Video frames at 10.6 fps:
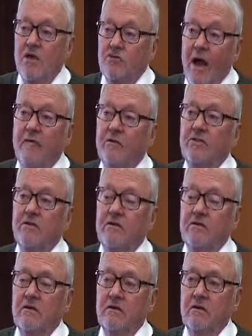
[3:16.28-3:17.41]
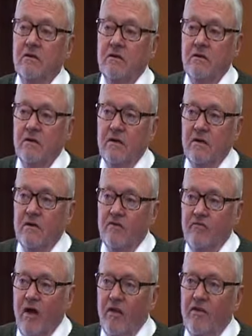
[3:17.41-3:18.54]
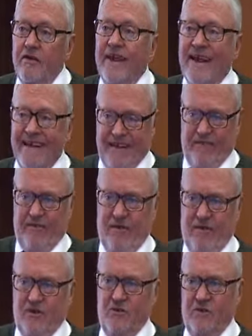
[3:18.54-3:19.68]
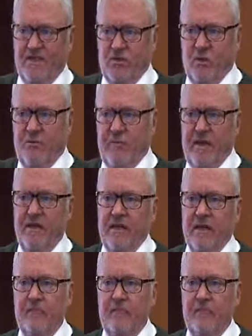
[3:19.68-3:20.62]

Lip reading: So I was rather negative to this whole meeting.